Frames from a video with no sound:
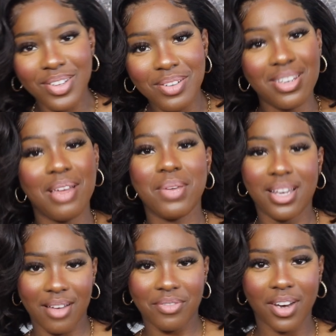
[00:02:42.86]
let me
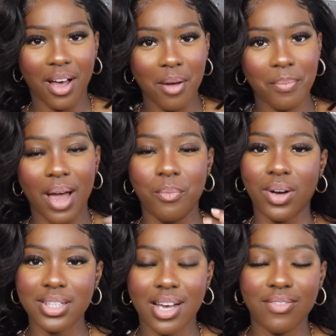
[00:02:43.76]
level up, and
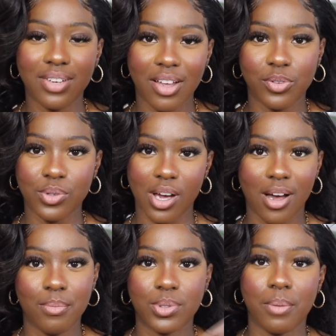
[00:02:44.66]
once I've leveled
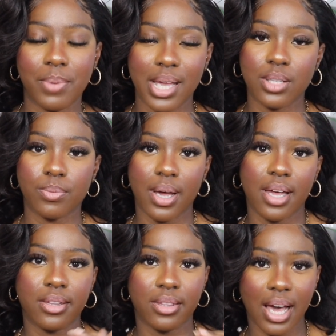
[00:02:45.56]
up to a place
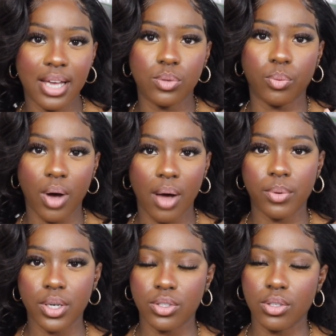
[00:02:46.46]
where that is what I
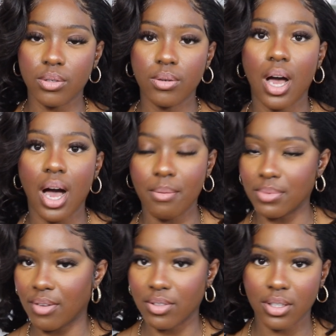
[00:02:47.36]
want to do, I'm
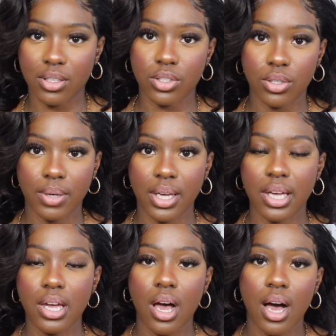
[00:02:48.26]
definitely going to do it.
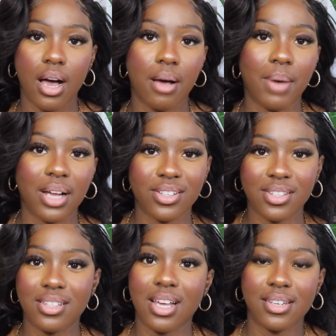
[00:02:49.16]
I just
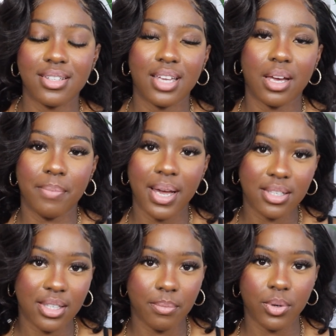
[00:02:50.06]
decided to take a back
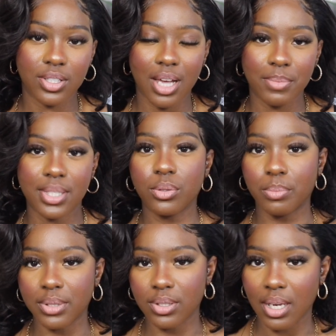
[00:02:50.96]
seat because I'm still
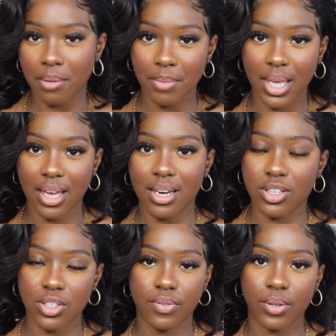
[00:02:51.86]
building me, and I
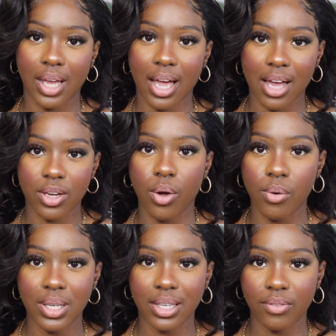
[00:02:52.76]
just feel like I can
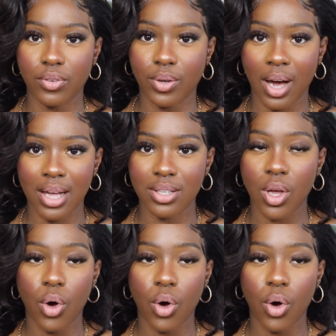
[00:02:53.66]
only give you guys